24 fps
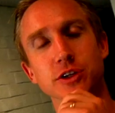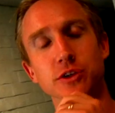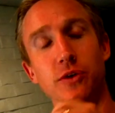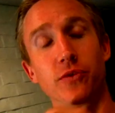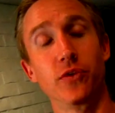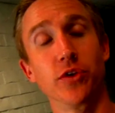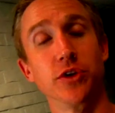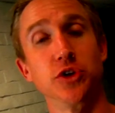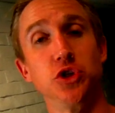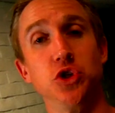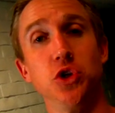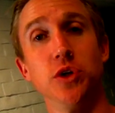So
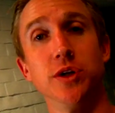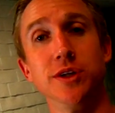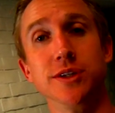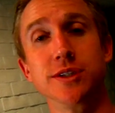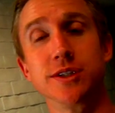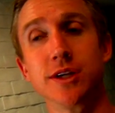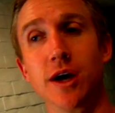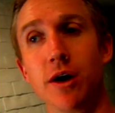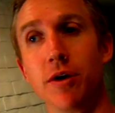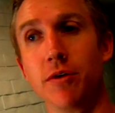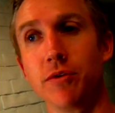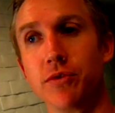for the shoot
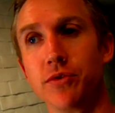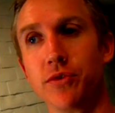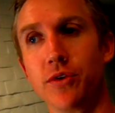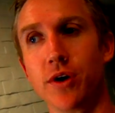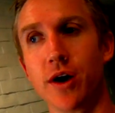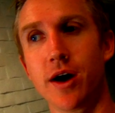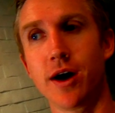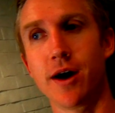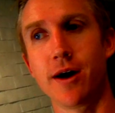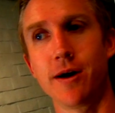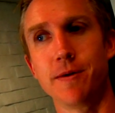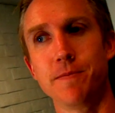itself,
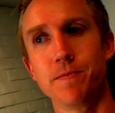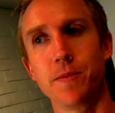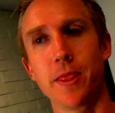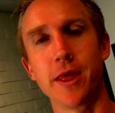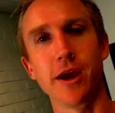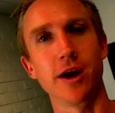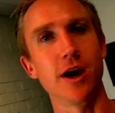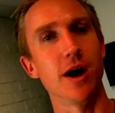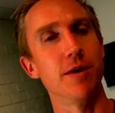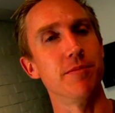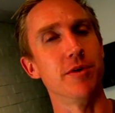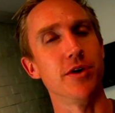uh,
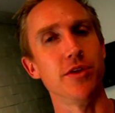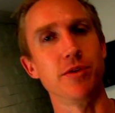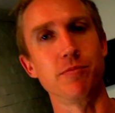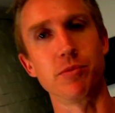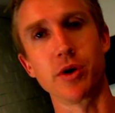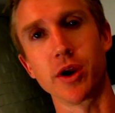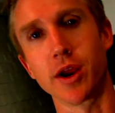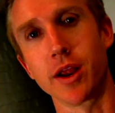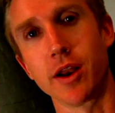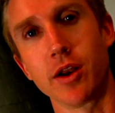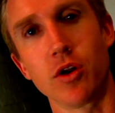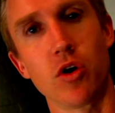they come in,
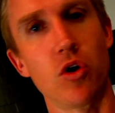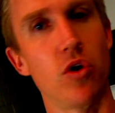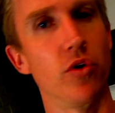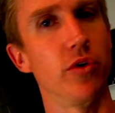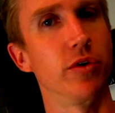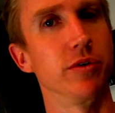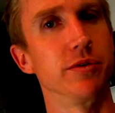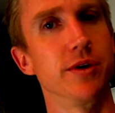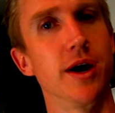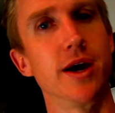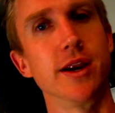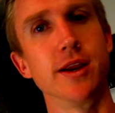bring in all
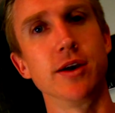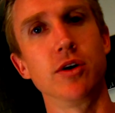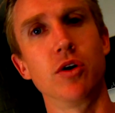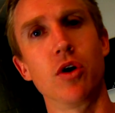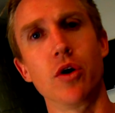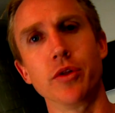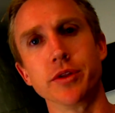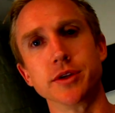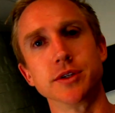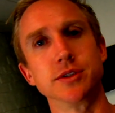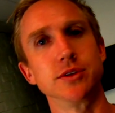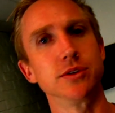the lighting,
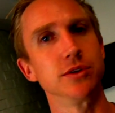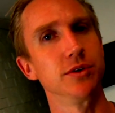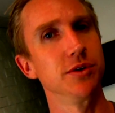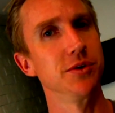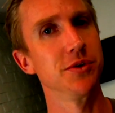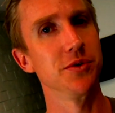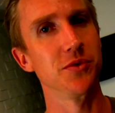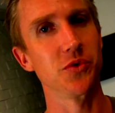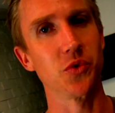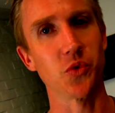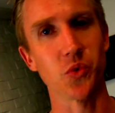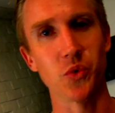all this
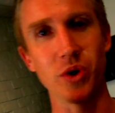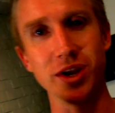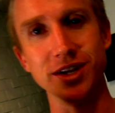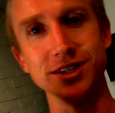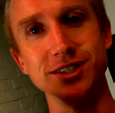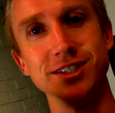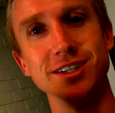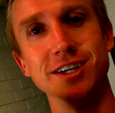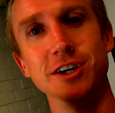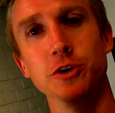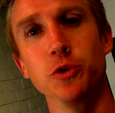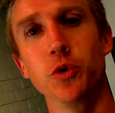
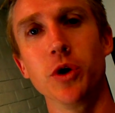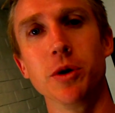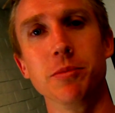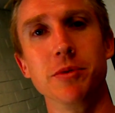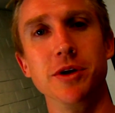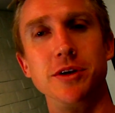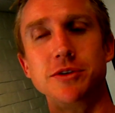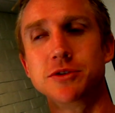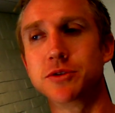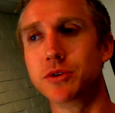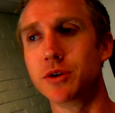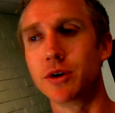crazy
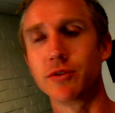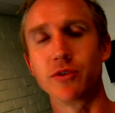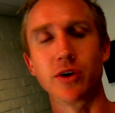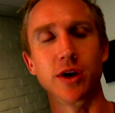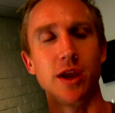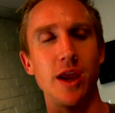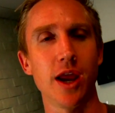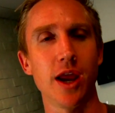equipment, two different